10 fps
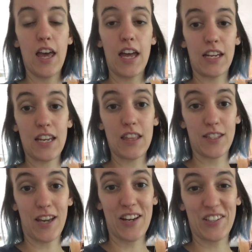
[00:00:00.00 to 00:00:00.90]
and eat this
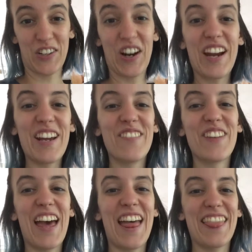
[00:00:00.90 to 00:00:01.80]
ice cream,
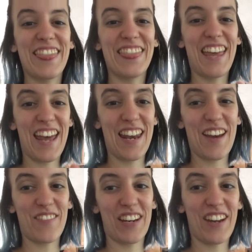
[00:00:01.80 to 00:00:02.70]
and then
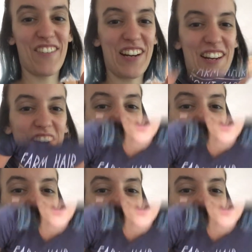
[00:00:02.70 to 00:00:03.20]
I'm gonna get ready to go.